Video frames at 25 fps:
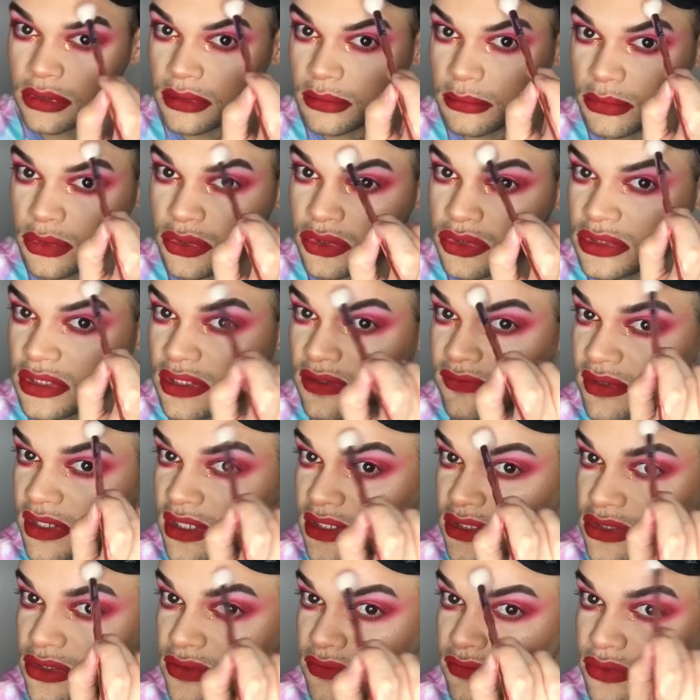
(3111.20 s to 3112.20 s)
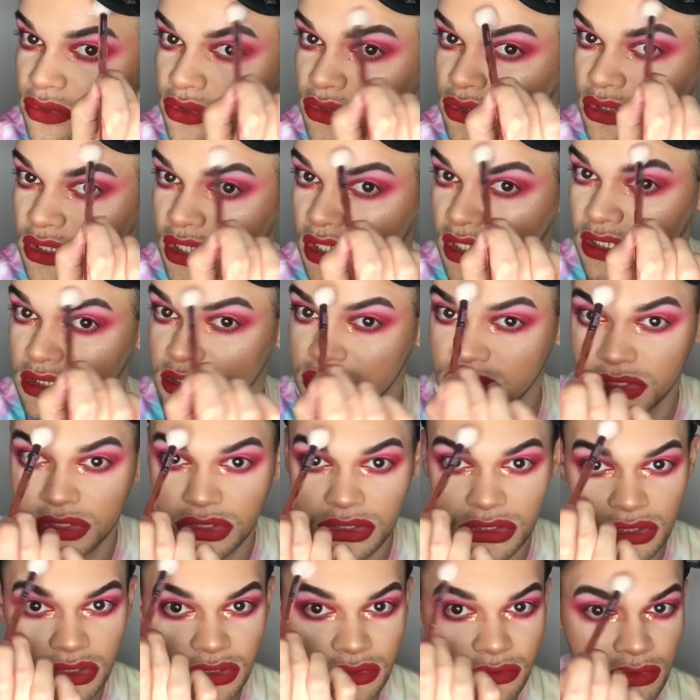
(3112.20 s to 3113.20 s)
music festival,
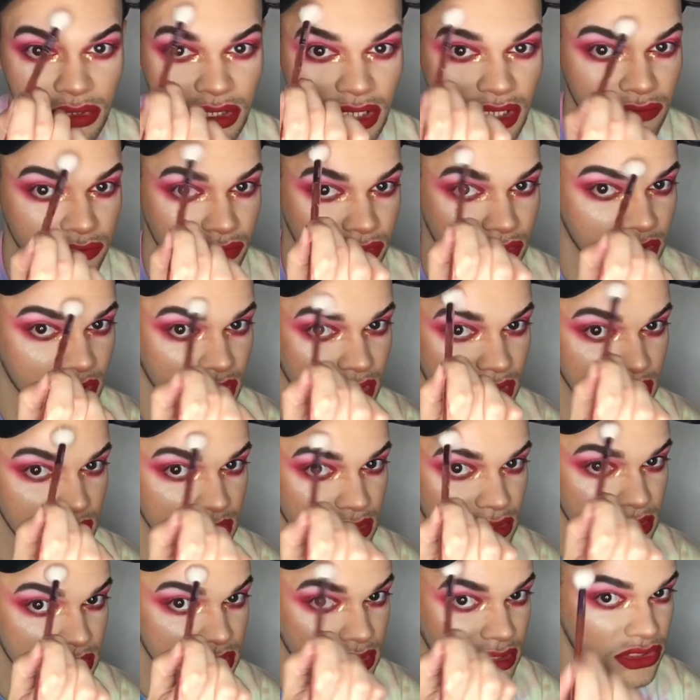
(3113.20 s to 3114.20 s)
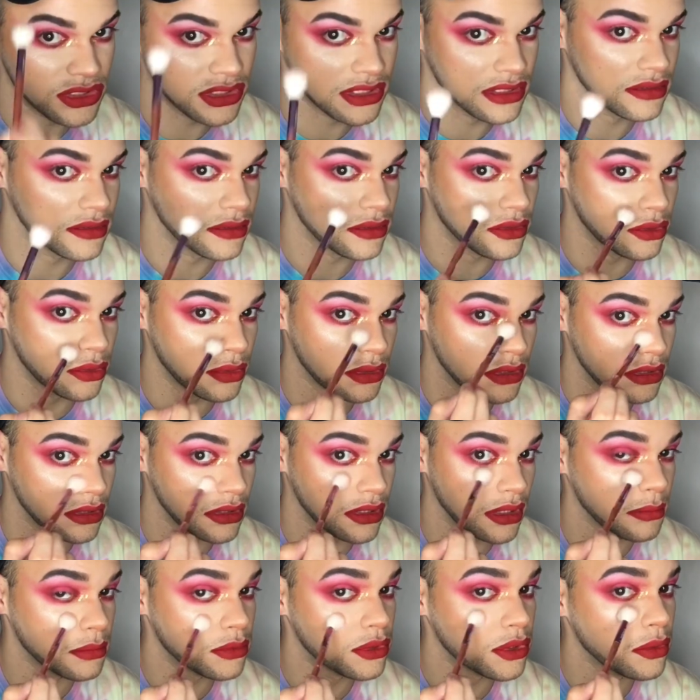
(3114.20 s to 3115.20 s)
concert, whatever it is that you ended
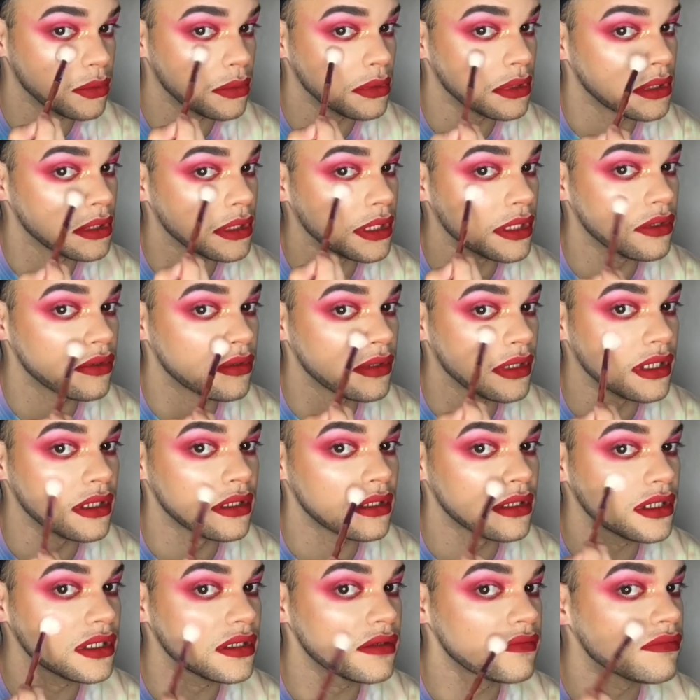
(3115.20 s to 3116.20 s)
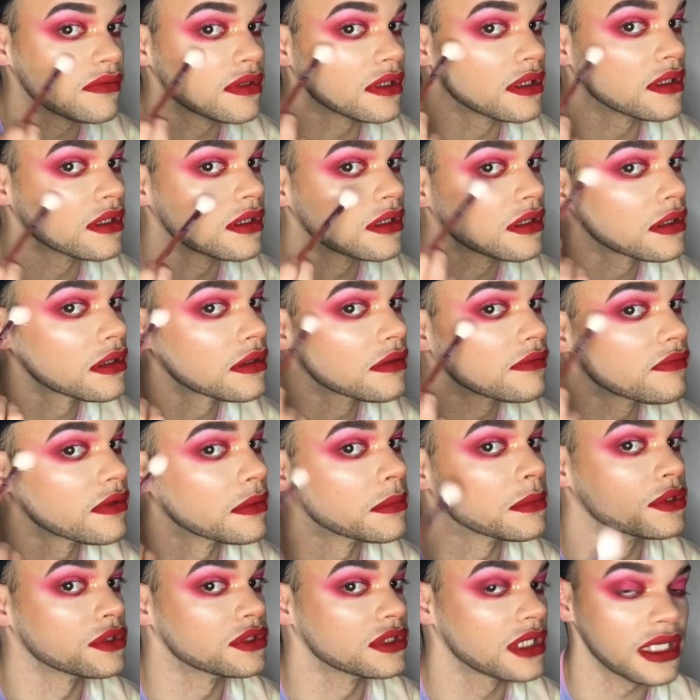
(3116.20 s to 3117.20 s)
up doing later that evening from
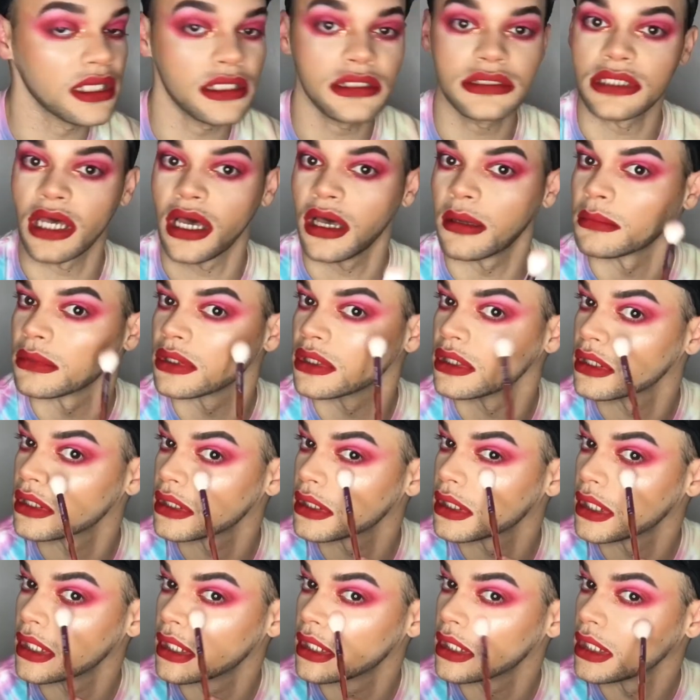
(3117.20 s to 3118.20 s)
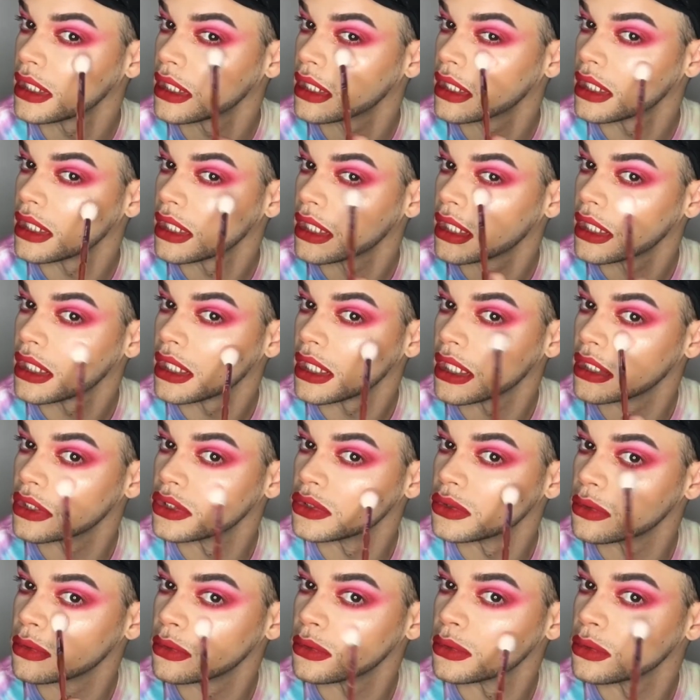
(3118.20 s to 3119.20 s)
your daytime look, and
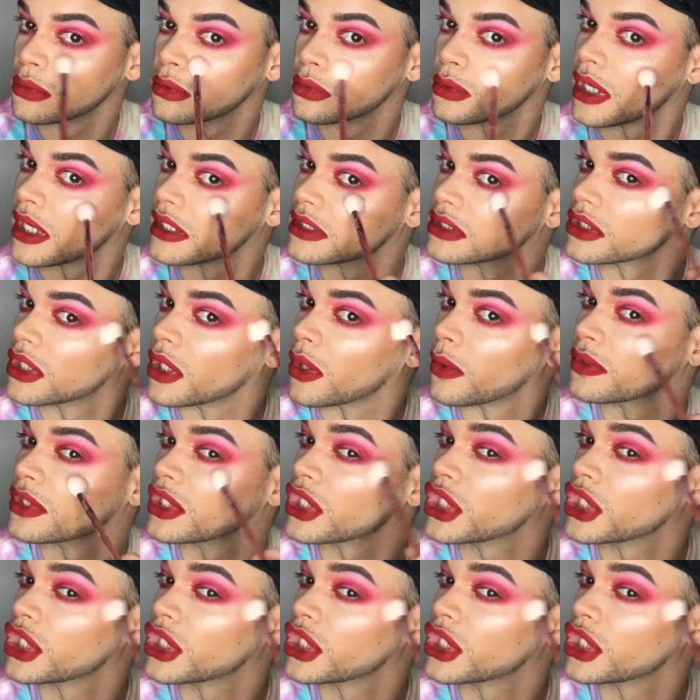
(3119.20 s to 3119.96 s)
you had to go in the